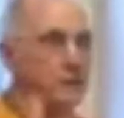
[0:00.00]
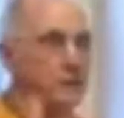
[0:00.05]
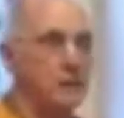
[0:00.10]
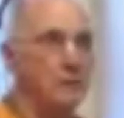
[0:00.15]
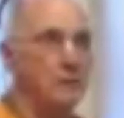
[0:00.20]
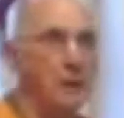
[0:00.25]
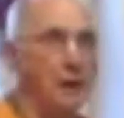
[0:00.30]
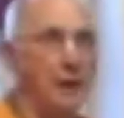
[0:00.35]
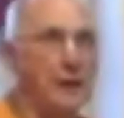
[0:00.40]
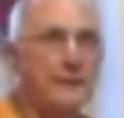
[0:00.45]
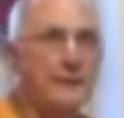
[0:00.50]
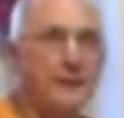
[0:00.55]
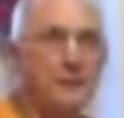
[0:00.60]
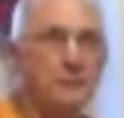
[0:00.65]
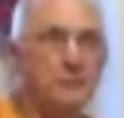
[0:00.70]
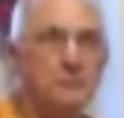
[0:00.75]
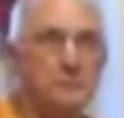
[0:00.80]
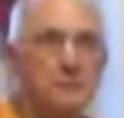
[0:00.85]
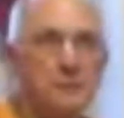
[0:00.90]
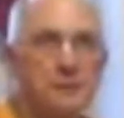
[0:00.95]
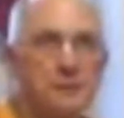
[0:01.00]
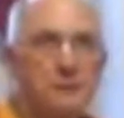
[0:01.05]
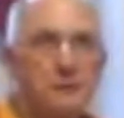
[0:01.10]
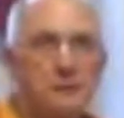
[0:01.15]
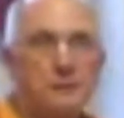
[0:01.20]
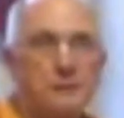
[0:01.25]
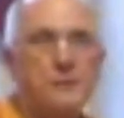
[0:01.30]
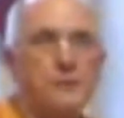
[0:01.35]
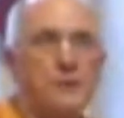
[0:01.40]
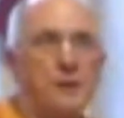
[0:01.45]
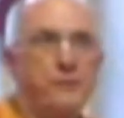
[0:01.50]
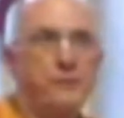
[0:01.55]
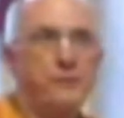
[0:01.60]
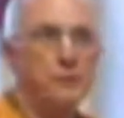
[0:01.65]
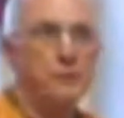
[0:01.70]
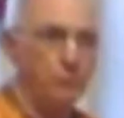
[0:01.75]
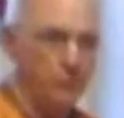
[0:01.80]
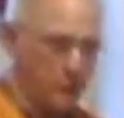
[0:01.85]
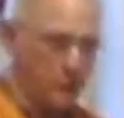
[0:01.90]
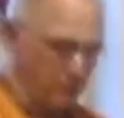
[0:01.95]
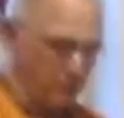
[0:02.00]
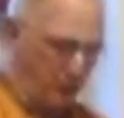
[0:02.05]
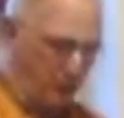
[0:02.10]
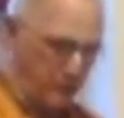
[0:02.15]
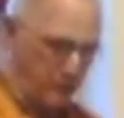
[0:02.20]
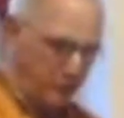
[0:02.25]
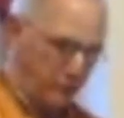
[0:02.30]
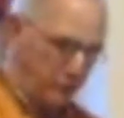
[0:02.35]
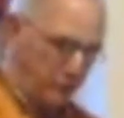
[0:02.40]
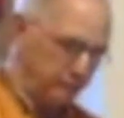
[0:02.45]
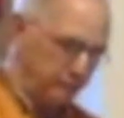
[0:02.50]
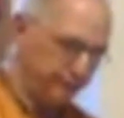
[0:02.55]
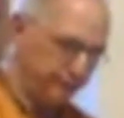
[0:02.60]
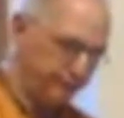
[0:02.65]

in their mind, they don't, there's nothing to respond to.